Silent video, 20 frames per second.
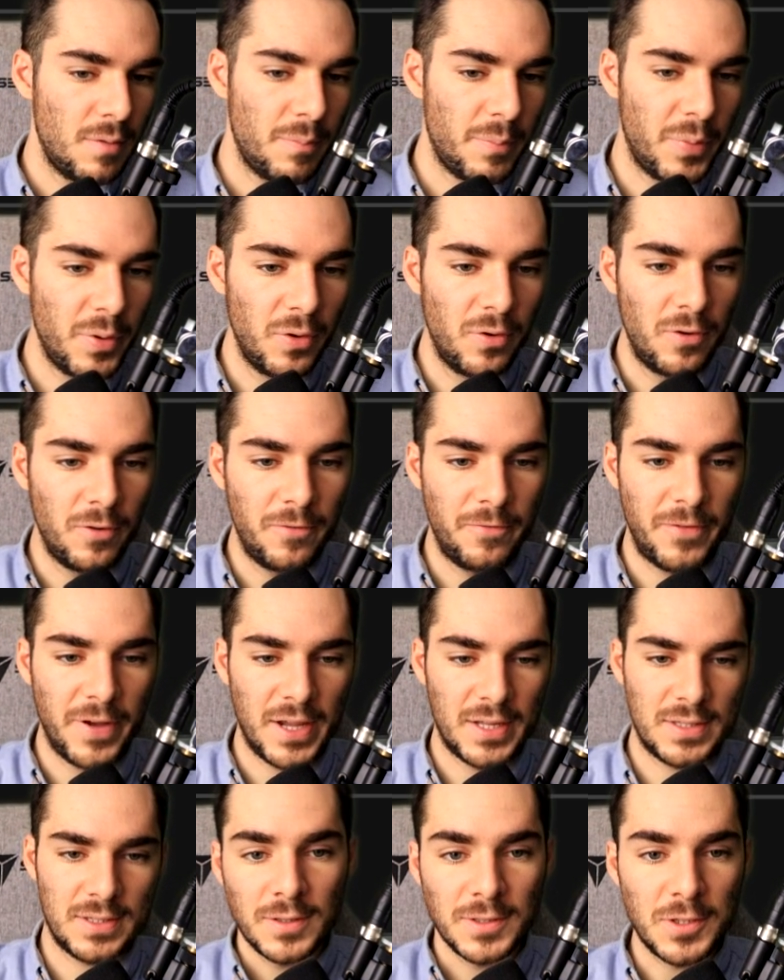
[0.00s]

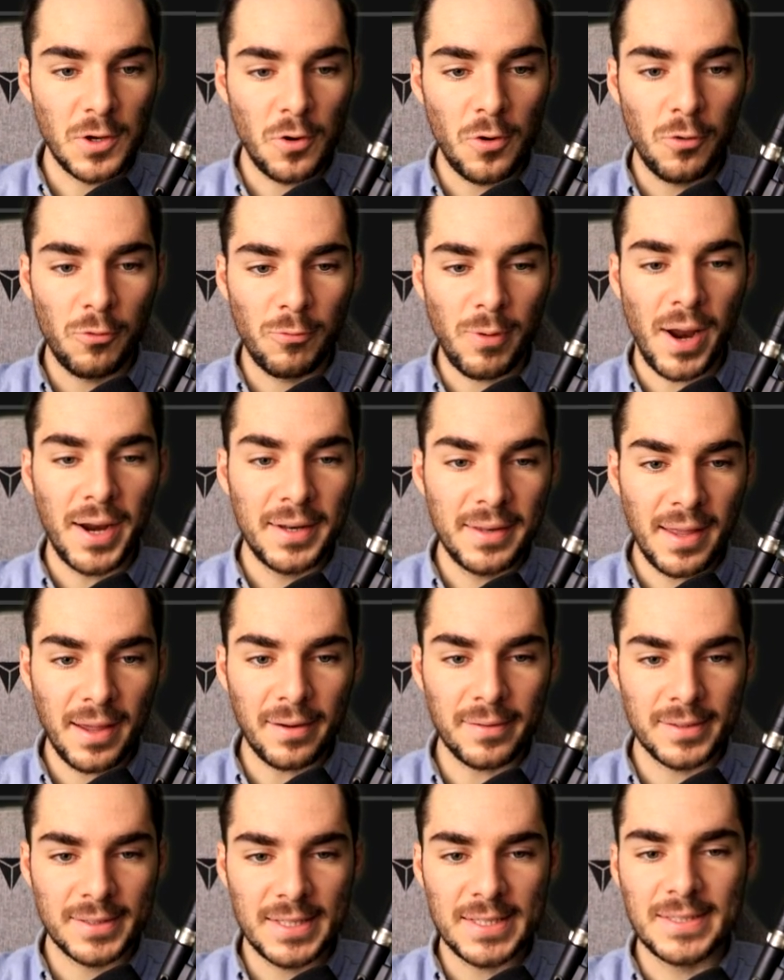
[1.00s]
Perfect. So right
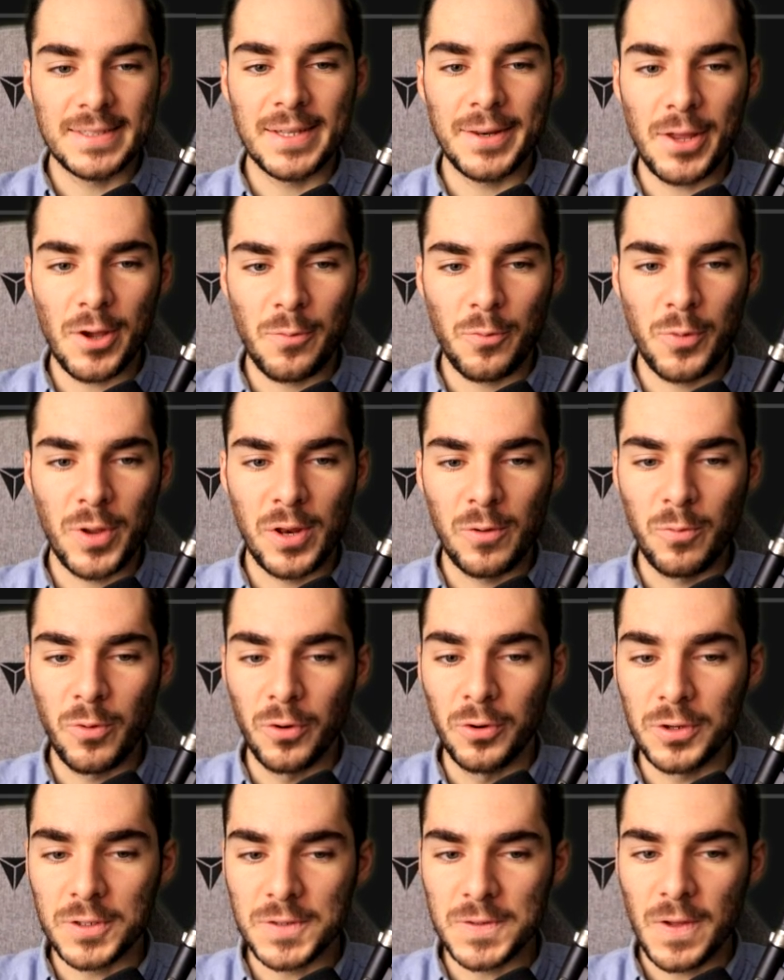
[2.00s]
now this setup will
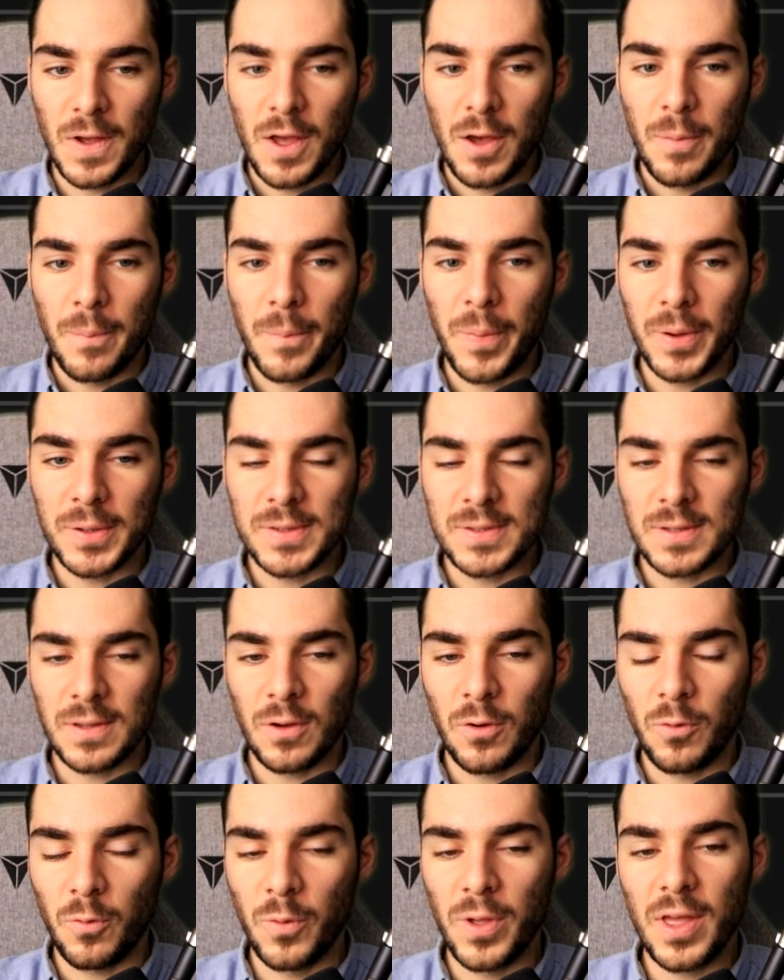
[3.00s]
work, but
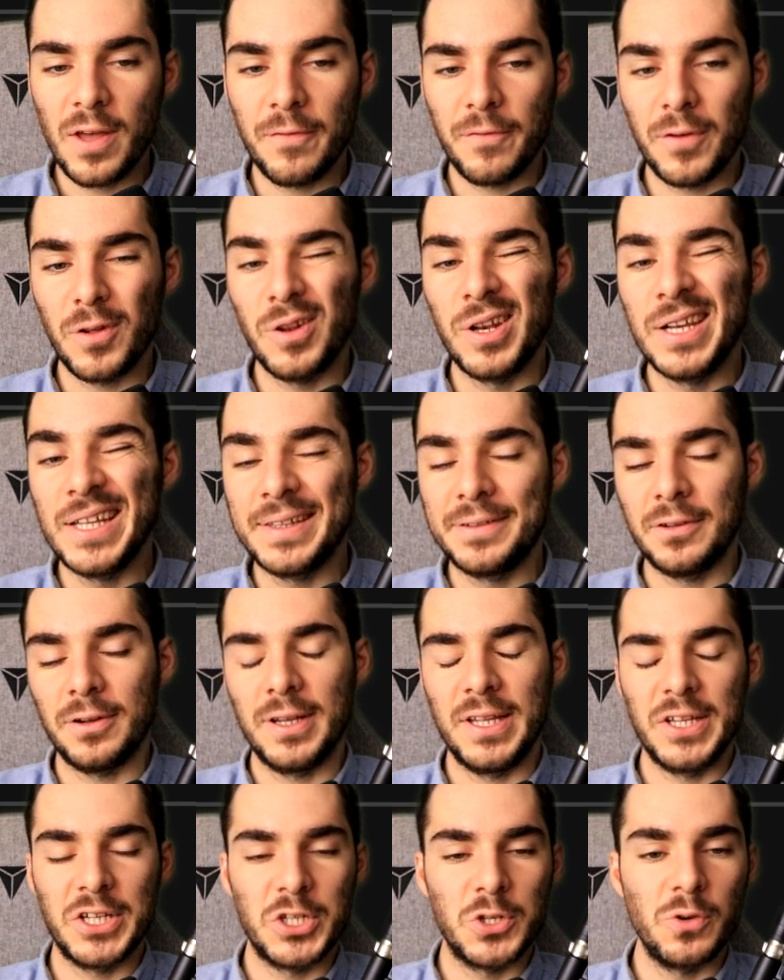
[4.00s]
we have a little
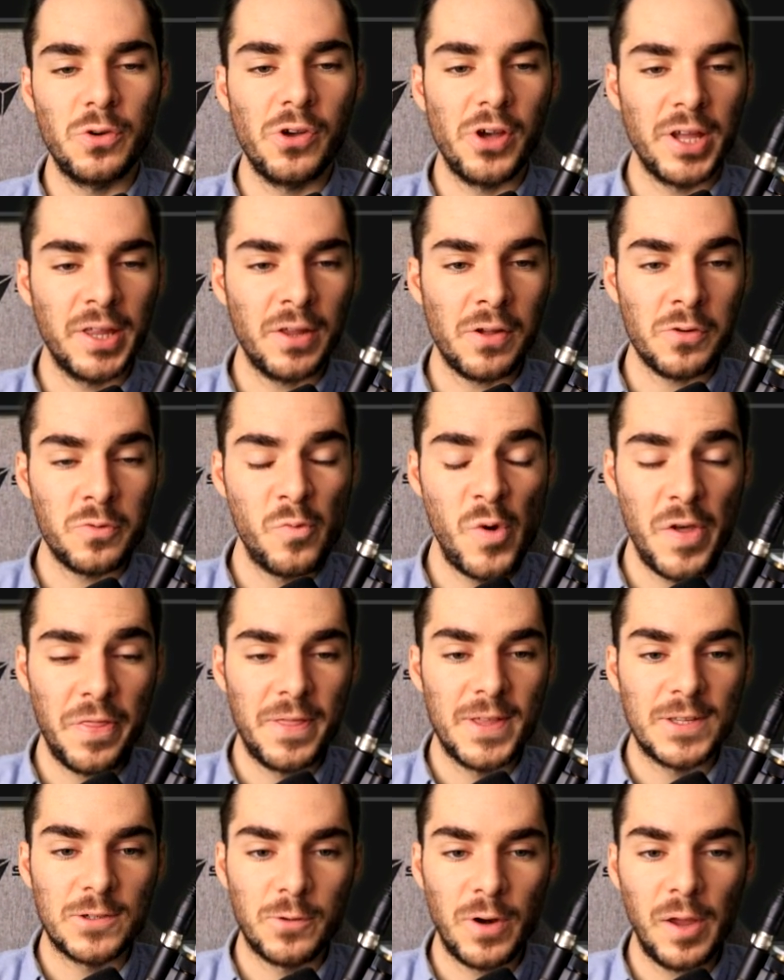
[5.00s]
issue going on with
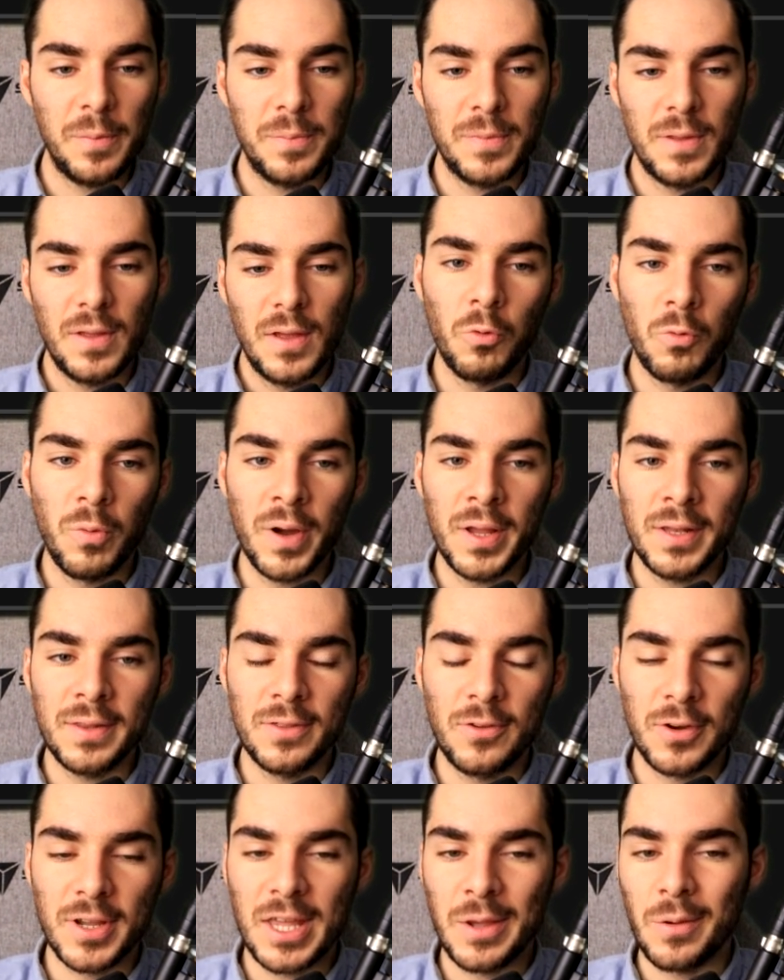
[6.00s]
this script. When
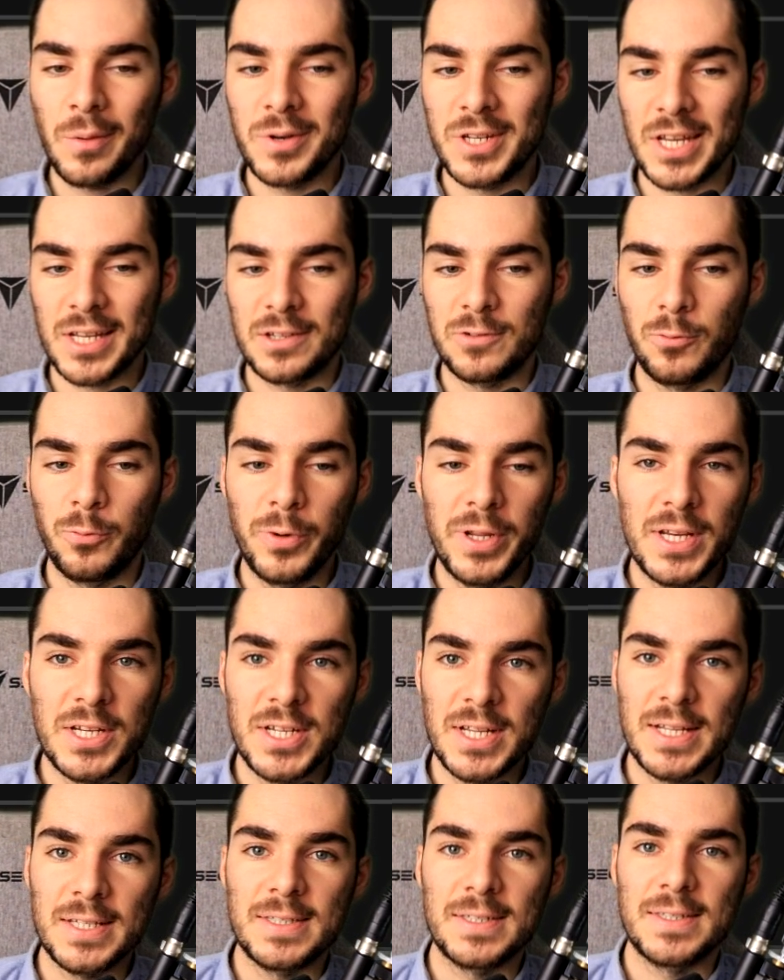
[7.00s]
the game object
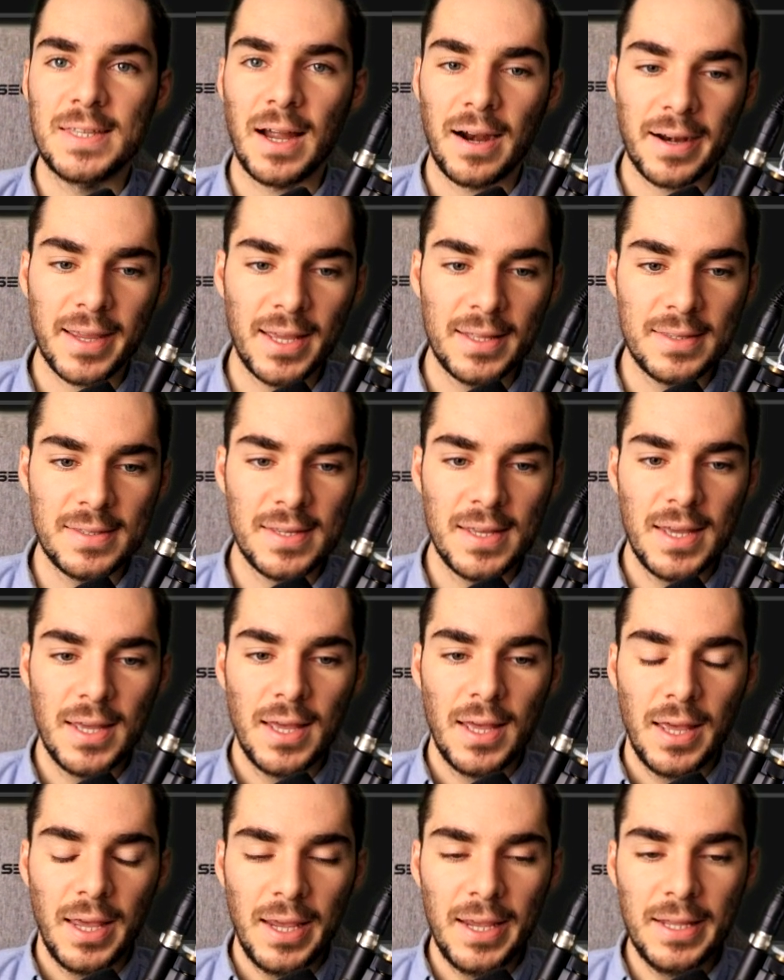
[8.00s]
reaches its target,
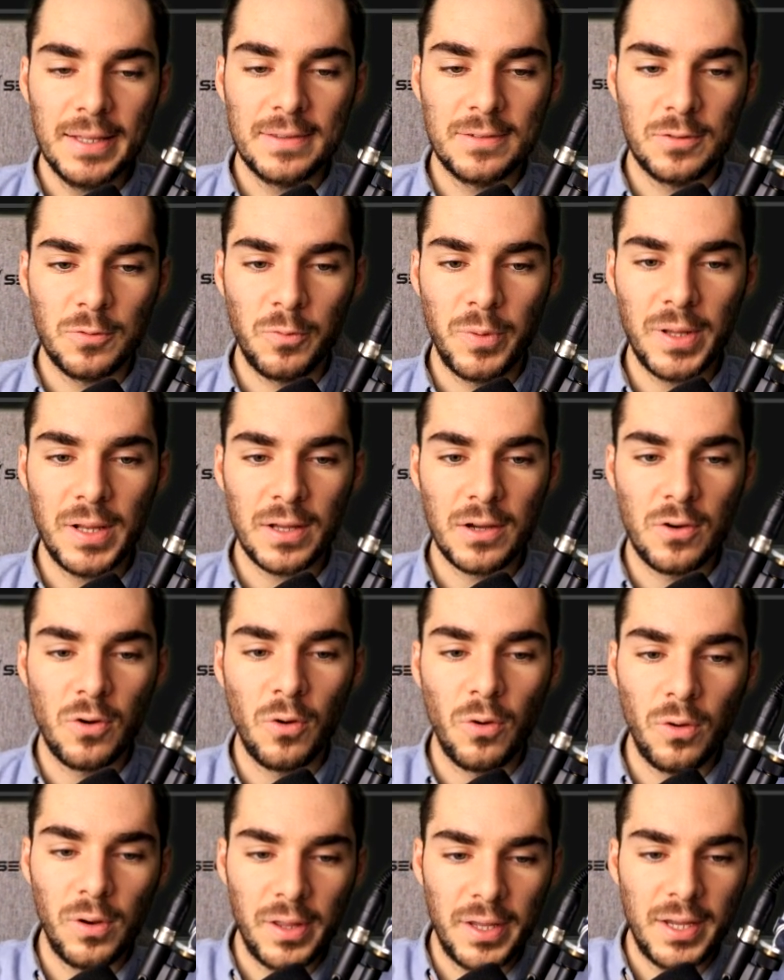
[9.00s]
it will
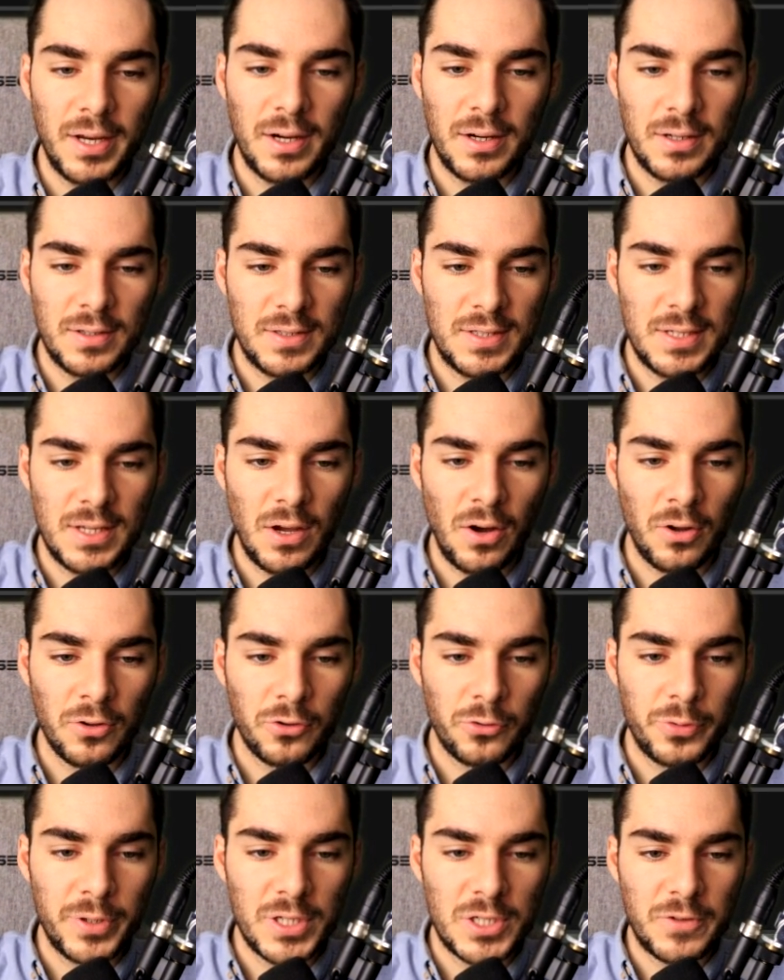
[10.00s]
call here the
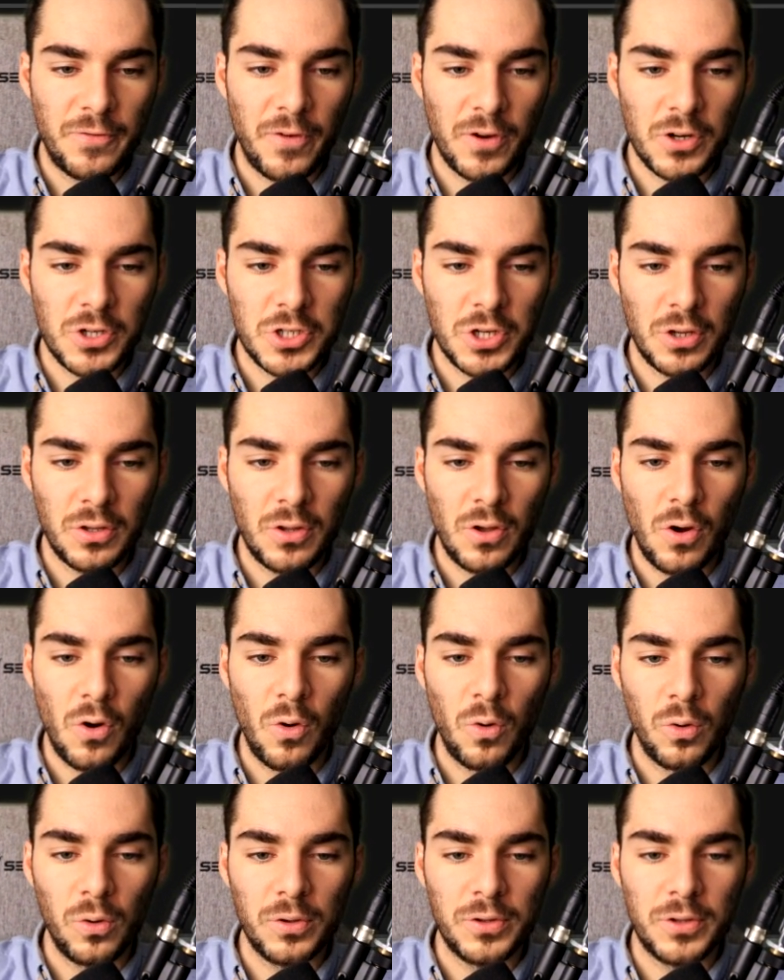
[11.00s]
onReach function all